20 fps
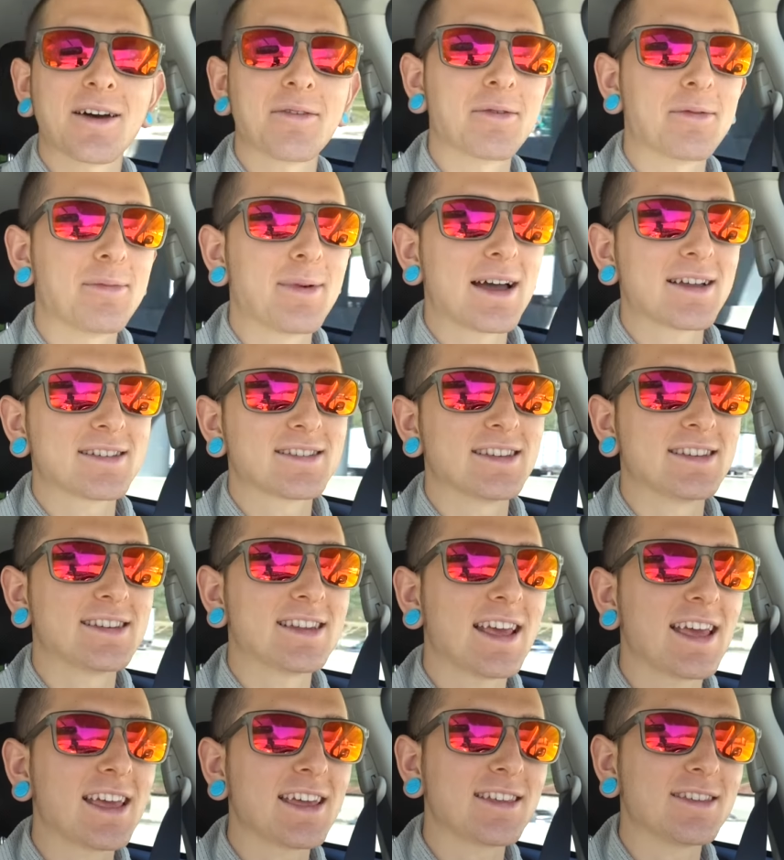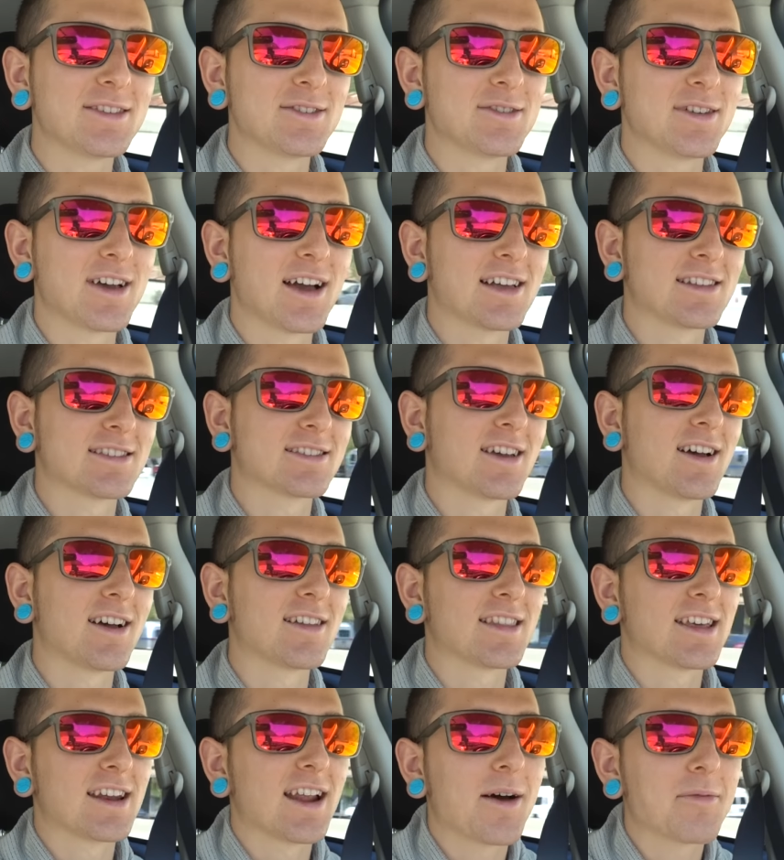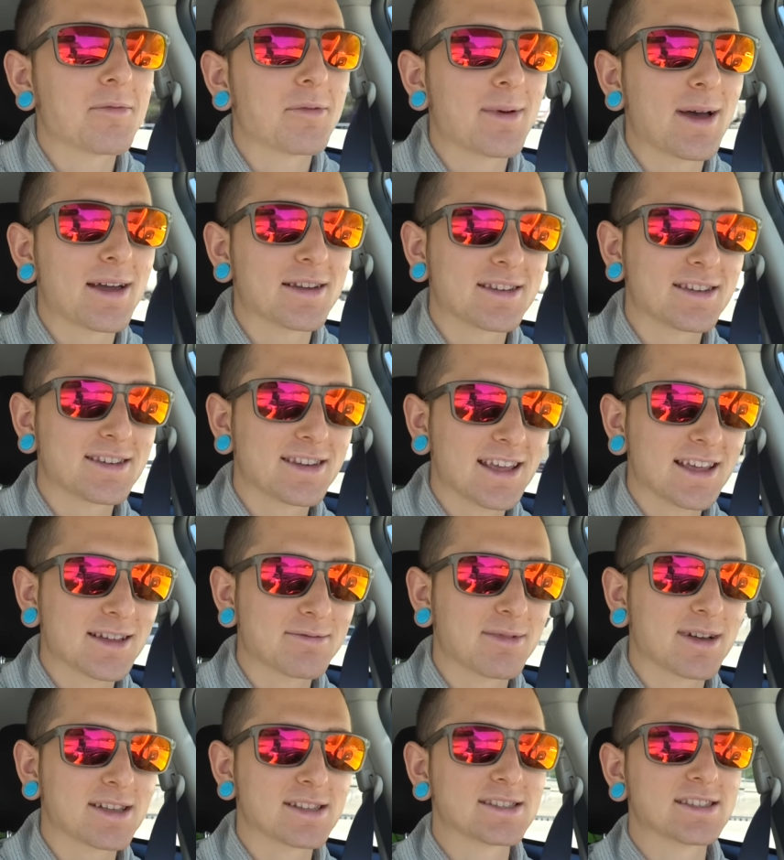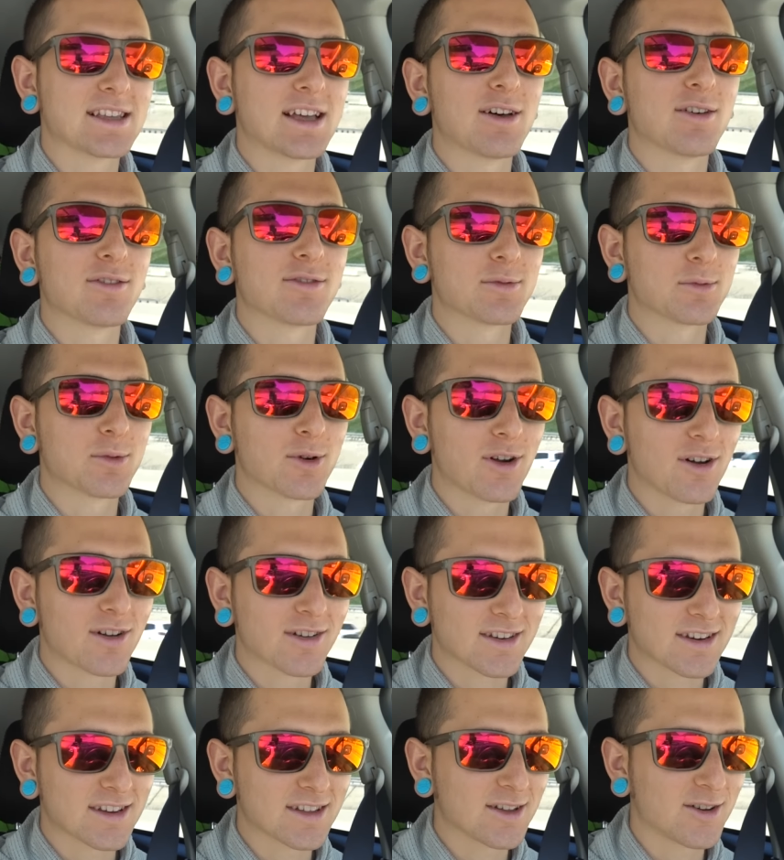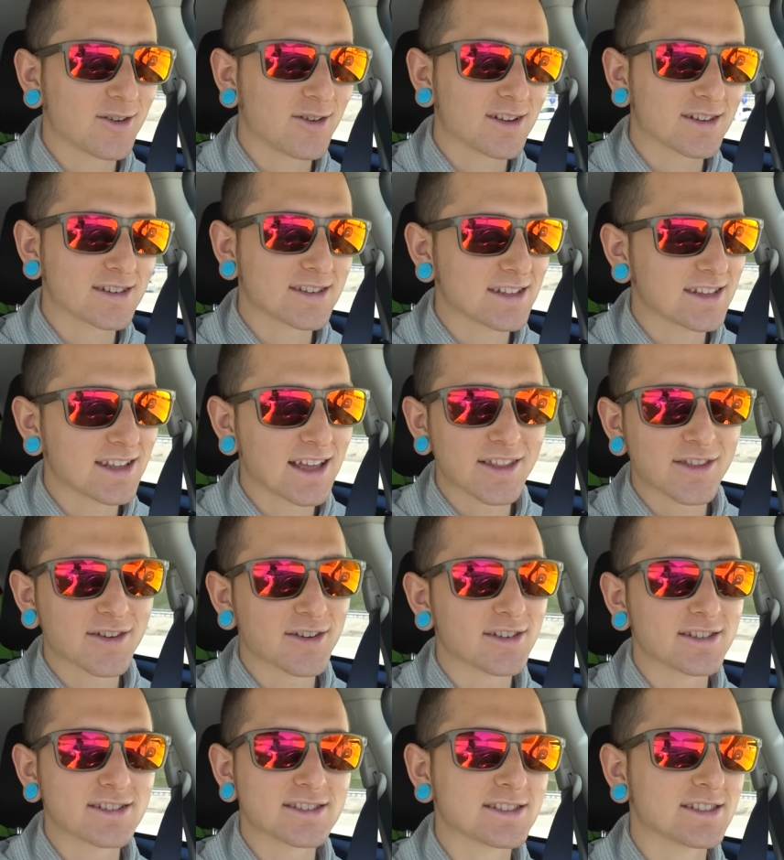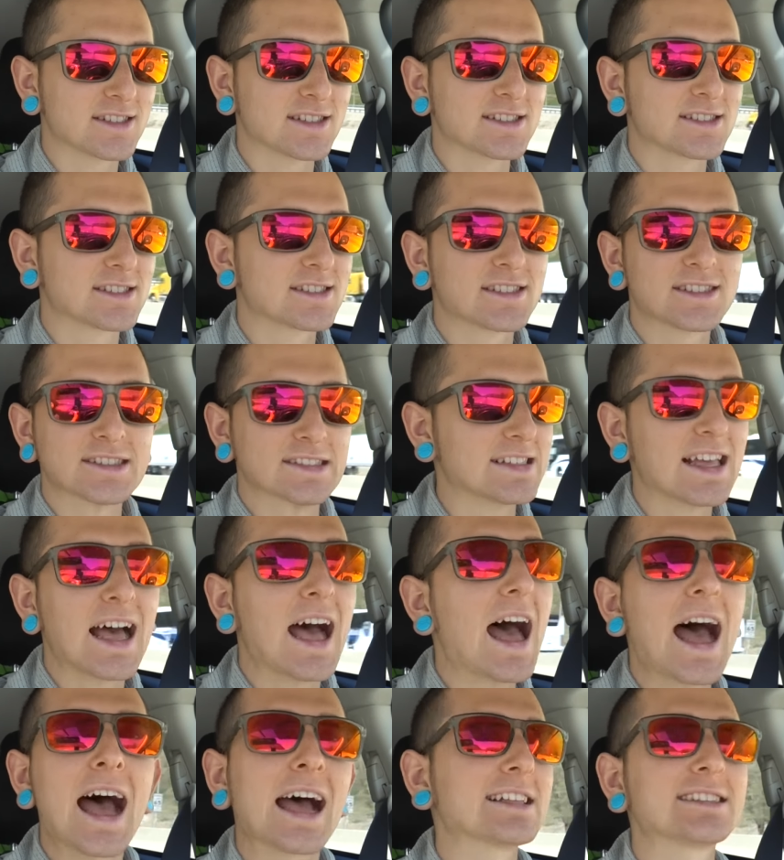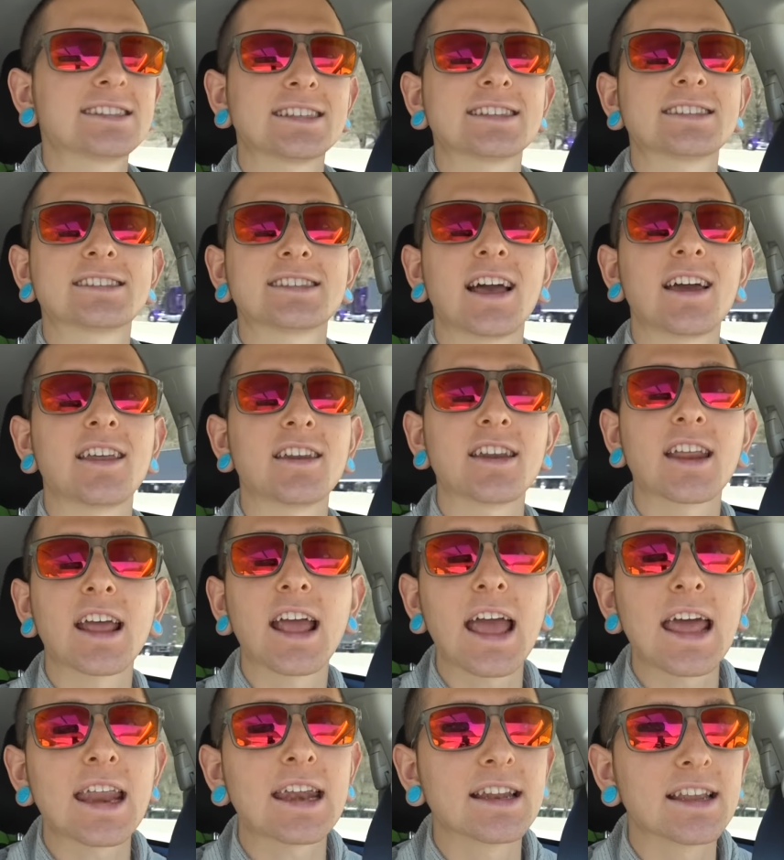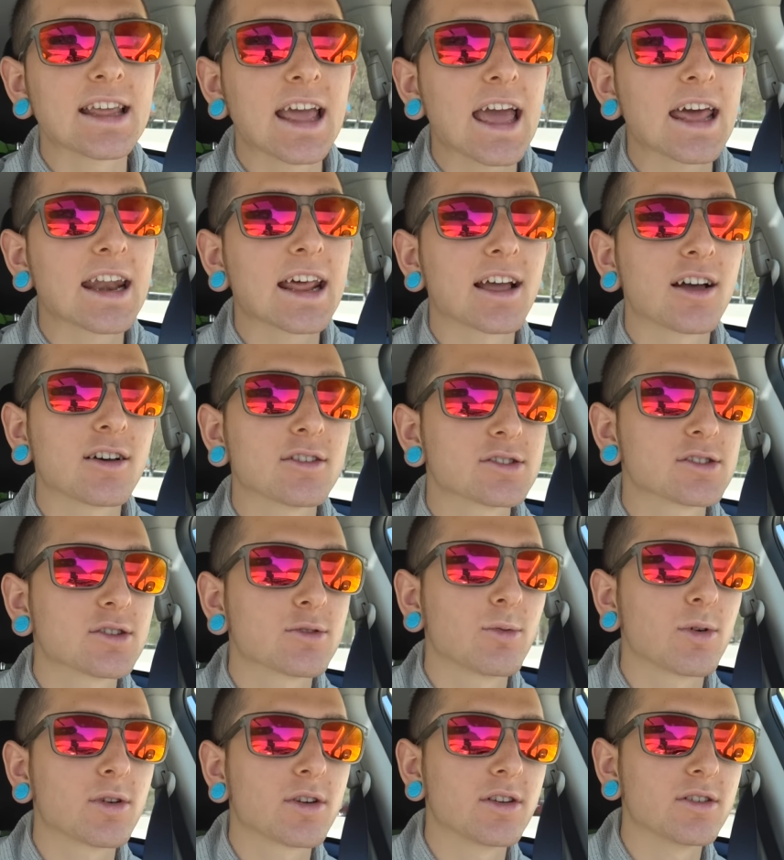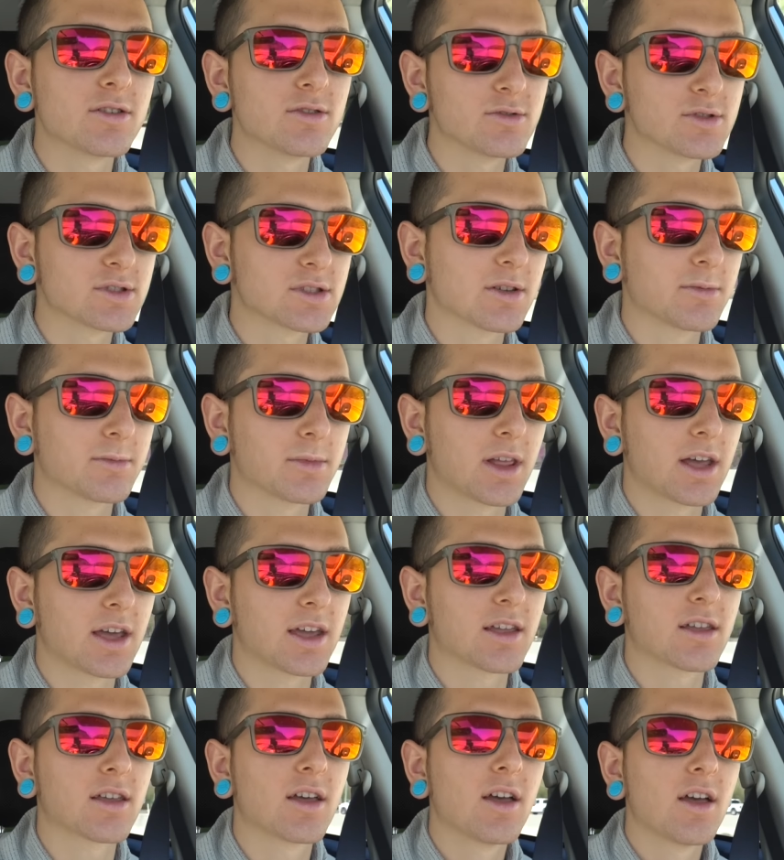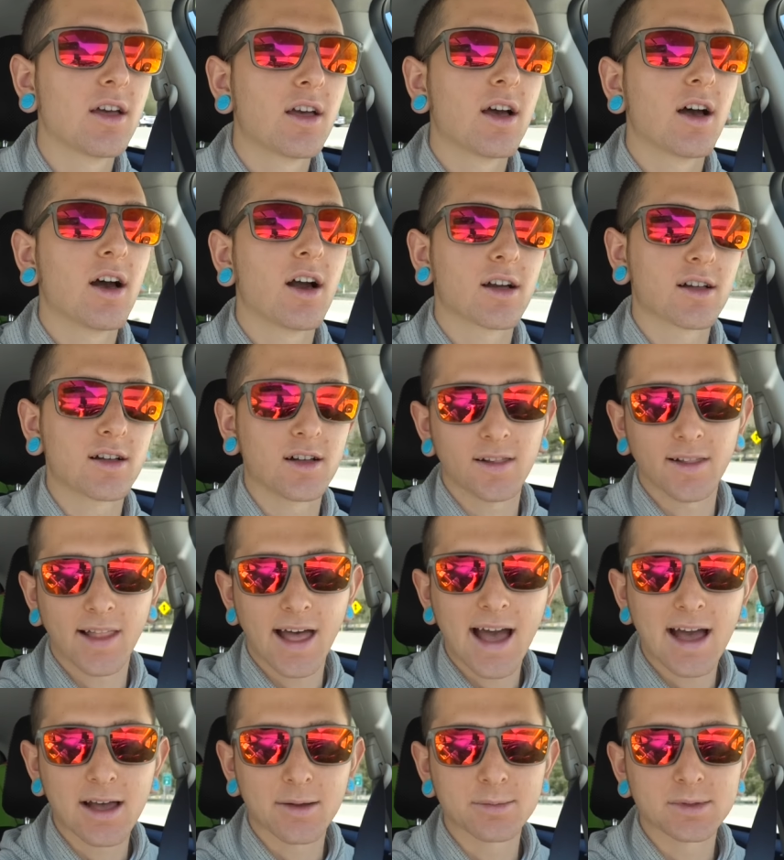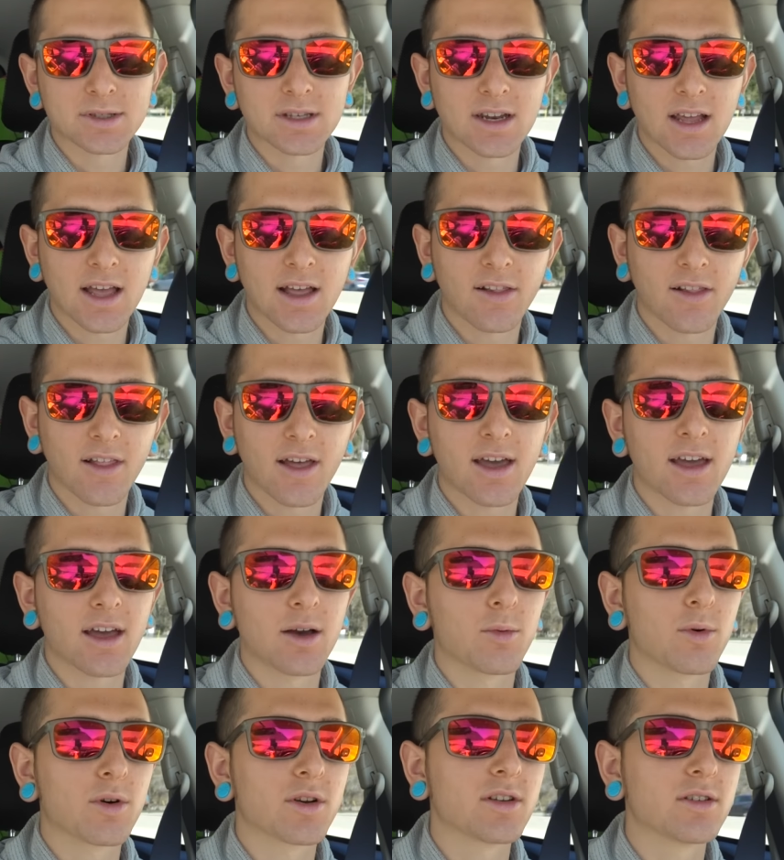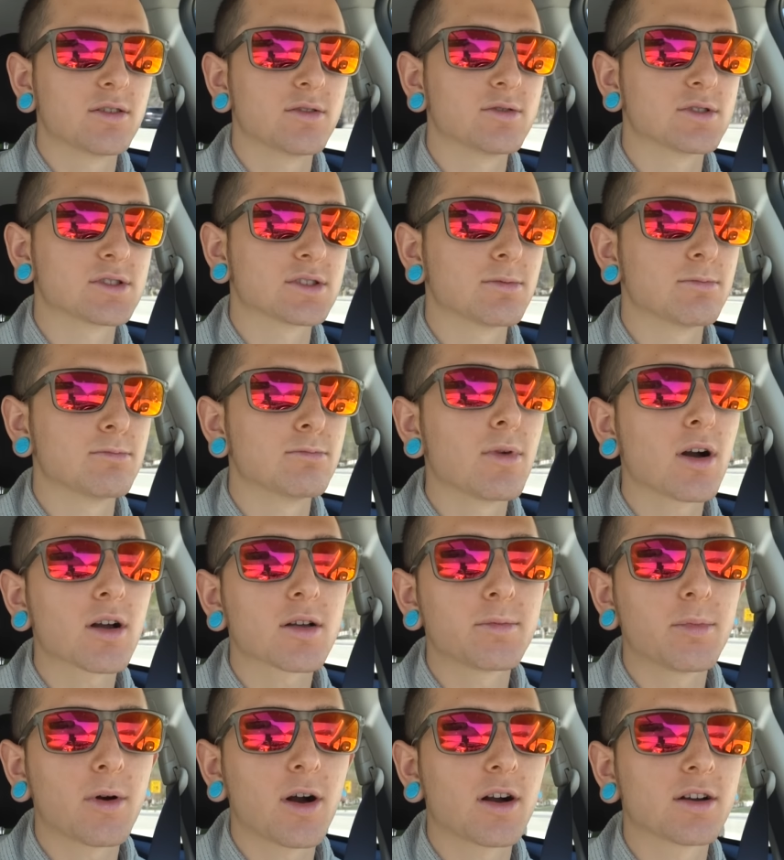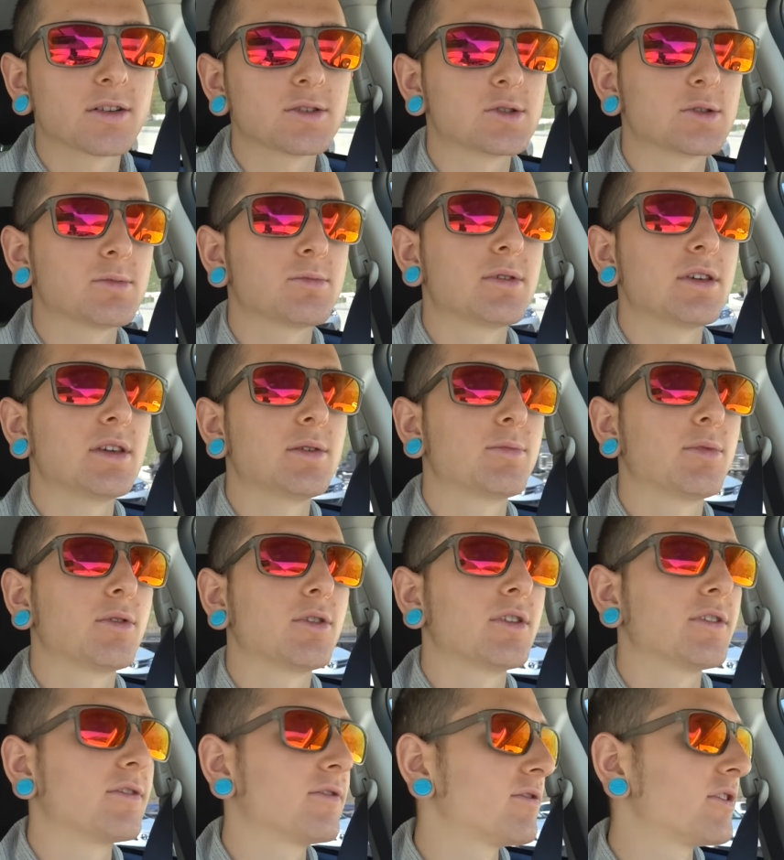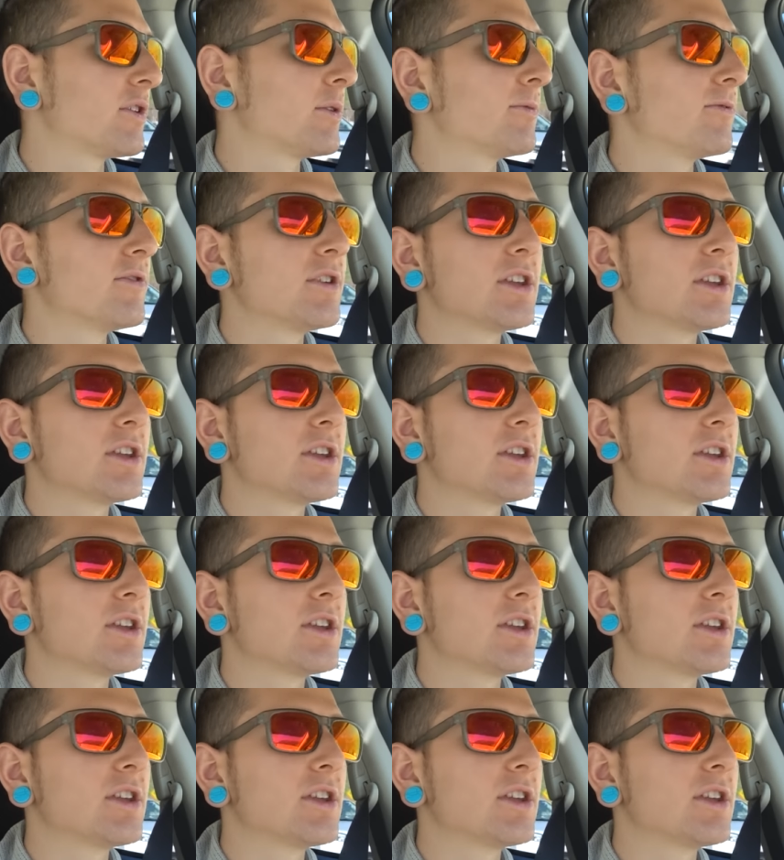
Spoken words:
I'm about to take you guys on, that I'm about to take myself, and we're all gonna go on together. It's just, it's exciting. And I also wanna do some collabs in LA. I wanna do some mukbangs with people and film